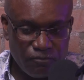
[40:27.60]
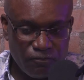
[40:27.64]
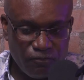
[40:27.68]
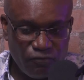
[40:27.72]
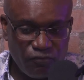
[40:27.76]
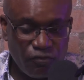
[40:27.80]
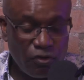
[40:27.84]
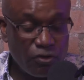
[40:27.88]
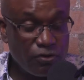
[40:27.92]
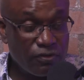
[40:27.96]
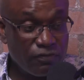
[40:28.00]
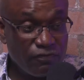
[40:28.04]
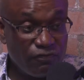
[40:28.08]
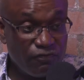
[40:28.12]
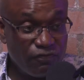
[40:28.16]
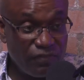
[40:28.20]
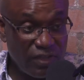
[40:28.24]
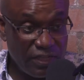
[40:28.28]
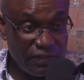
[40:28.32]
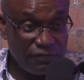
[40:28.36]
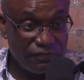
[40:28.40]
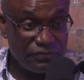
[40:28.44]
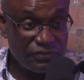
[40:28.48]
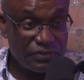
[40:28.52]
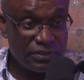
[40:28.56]
foreign
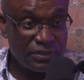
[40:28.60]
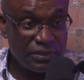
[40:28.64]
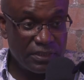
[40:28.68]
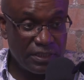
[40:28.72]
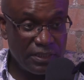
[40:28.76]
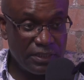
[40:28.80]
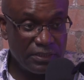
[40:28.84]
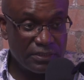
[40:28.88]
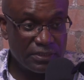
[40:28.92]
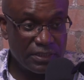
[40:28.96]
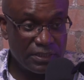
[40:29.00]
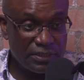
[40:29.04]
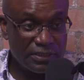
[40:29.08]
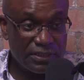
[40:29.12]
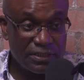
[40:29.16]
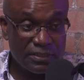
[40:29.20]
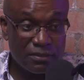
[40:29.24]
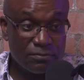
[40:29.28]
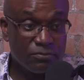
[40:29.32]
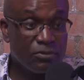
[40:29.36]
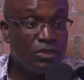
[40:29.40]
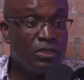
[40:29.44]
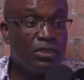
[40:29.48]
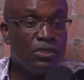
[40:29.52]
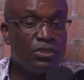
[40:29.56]
faiths into the
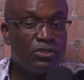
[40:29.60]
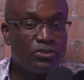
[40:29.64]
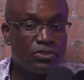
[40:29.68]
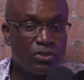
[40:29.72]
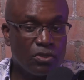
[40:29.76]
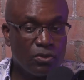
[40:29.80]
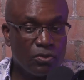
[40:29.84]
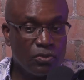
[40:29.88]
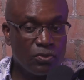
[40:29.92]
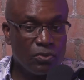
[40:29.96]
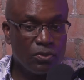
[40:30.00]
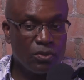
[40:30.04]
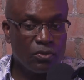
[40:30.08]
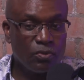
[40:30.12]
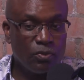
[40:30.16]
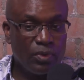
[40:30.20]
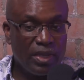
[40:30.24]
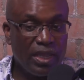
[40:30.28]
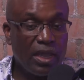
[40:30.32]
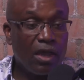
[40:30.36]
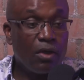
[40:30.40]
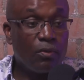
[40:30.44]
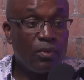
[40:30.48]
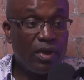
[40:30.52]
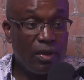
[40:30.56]
system. So
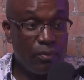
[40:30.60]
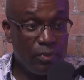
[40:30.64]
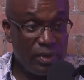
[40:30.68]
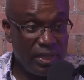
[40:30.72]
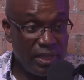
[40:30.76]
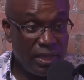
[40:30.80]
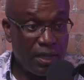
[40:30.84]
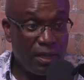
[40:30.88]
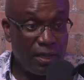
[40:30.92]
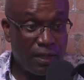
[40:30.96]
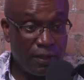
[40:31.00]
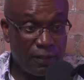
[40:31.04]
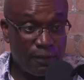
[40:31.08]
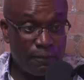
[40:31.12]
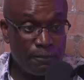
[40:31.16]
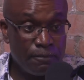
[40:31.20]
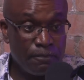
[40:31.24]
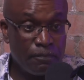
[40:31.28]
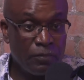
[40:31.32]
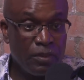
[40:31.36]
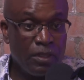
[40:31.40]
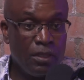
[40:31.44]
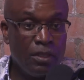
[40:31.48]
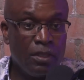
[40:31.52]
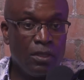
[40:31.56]
we are where we are.
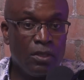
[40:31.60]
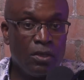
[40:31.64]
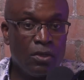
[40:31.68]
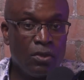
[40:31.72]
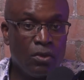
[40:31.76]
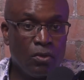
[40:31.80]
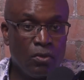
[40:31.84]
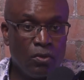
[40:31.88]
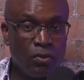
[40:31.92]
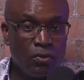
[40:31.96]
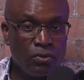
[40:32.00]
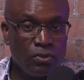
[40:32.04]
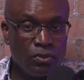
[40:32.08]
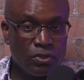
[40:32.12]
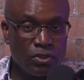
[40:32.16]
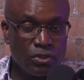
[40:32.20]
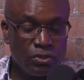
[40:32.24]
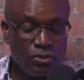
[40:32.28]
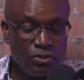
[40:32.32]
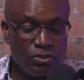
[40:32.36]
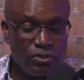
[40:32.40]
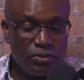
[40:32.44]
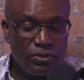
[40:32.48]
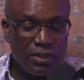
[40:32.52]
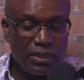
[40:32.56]
All you
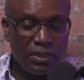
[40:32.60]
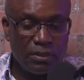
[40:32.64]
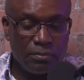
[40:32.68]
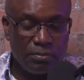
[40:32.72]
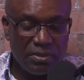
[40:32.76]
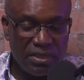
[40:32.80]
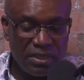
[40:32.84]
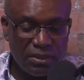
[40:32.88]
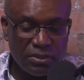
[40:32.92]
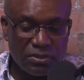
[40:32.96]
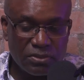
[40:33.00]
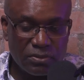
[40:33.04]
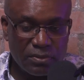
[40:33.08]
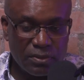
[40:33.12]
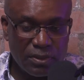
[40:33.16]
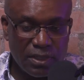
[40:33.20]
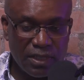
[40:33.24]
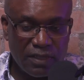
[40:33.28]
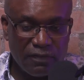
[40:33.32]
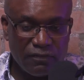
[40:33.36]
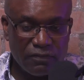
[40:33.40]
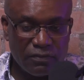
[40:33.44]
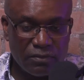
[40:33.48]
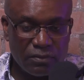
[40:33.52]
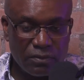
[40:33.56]
can do at the political
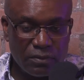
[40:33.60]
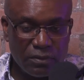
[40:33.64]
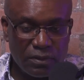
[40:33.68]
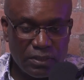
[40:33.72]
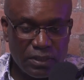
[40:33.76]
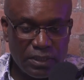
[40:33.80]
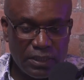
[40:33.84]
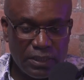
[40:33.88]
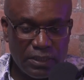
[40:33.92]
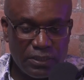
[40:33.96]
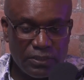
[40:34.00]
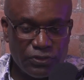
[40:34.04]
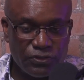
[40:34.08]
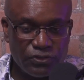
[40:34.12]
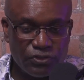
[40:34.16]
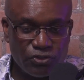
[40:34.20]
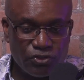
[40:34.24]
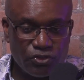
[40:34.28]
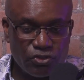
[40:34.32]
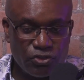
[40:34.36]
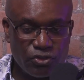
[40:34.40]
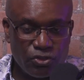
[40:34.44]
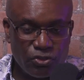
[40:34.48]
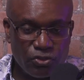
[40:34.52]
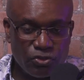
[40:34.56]
level is
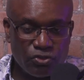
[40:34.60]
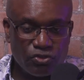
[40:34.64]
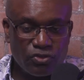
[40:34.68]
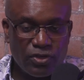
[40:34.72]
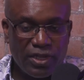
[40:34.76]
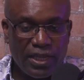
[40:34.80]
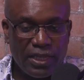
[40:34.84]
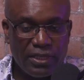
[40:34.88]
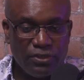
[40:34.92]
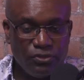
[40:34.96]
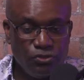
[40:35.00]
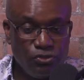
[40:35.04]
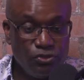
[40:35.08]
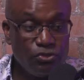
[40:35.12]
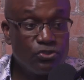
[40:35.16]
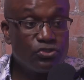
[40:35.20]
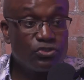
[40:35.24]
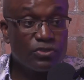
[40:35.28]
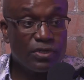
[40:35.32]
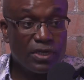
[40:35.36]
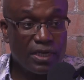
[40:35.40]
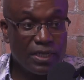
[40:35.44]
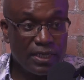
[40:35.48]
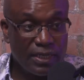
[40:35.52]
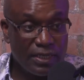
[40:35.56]
to try and
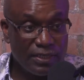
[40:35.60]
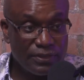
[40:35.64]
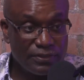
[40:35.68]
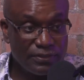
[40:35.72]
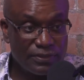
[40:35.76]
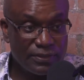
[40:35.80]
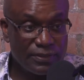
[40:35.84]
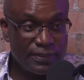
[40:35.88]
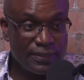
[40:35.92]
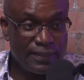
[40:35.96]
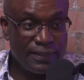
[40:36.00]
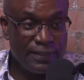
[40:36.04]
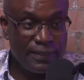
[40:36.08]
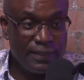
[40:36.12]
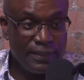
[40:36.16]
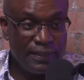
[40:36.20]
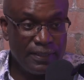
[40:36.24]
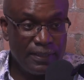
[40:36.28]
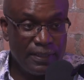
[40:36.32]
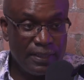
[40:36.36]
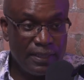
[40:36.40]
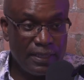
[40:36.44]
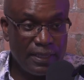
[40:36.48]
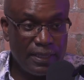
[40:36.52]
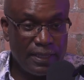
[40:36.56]
neutralize
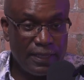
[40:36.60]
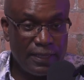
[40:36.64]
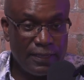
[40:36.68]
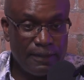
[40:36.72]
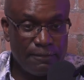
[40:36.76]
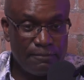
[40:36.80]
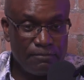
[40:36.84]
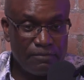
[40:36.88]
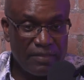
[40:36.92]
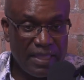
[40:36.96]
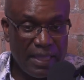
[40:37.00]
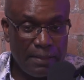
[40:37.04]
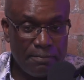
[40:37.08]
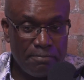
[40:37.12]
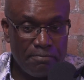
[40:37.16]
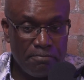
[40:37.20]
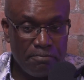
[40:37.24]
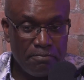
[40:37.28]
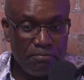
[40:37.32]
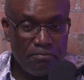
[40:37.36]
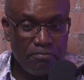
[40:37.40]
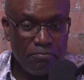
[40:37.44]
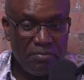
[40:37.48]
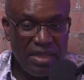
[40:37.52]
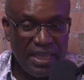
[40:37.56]
and
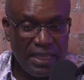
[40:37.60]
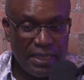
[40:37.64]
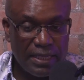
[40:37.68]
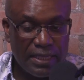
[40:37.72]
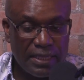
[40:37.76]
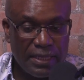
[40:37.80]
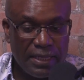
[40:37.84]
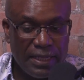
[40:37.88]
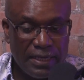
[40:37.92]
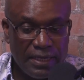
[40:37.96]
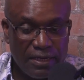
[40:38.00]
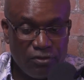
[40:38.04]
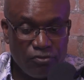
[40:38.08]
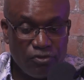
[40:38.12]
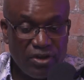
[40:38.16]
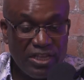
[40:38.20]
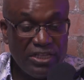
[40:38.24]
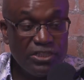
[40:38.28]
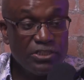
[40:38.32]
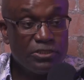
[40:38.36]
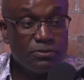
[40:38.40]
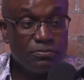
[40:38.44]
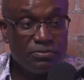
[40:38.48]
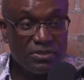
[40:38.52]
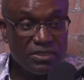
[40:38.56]
make an
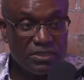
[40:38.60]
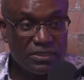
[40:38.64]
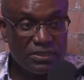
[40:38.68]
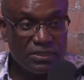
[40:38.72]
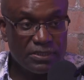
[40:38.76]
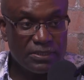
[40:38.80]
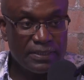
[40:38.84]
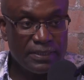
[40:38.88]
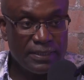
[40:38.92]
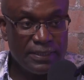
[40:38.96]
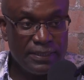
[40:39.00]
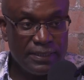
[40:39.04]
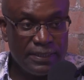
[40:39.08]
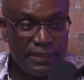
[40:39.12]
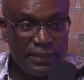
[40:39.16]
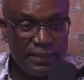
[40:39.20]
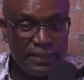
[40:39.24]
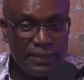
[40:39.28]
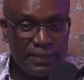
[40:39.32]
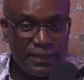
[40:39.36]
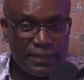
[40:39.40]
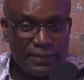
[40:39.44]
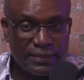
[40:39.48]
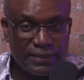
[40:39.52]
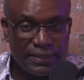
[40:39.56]
arrangement
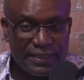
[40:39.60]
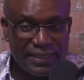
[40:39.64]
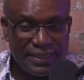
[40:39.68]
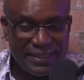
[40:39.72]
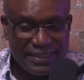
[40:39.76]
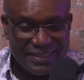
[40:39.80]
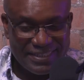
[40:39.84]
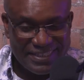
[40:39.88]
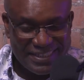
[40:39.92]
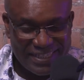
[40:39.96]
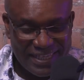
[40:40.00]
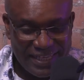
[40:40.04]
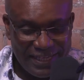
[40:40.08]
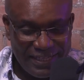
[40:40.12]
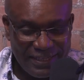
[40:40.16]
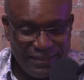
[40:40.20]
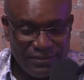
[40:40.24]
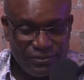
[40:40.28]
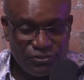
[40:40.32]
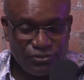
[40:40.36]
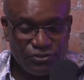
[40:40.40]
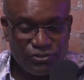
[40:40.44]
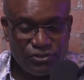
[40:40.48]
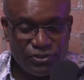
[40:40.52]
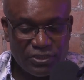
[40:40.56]
that
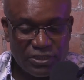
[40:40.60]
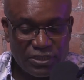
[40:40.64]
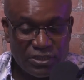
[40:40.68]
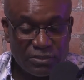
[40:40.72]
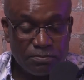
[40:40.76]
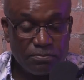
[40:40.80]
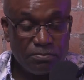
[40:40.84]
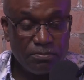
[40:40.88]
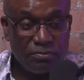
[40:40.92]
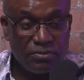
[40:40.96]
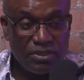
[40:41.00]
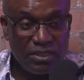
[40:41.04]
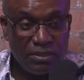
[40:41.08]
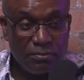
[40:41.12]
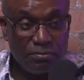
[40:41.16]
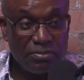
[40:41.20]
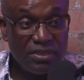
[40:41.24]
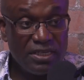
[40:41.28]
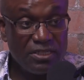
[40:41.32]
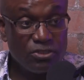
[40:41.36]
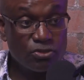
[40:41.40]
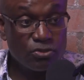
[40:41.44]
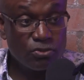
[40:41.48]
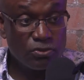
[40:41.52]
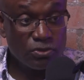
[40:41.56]
contains the
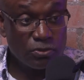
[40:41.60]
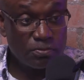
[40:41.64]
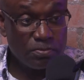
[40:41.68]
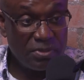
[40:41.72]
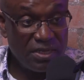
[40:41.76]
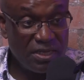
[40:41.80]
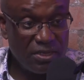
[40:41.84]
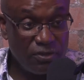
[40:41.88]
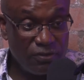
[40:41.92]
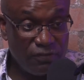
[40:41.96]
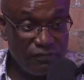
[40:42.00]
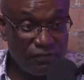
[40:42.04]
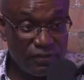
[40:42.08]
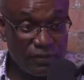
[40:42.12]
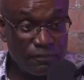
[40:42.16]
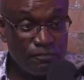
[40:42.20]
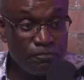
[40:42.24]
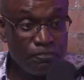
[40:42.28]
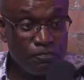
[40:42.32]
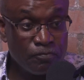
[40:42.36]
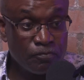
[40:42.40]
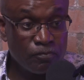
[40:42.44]
political spillover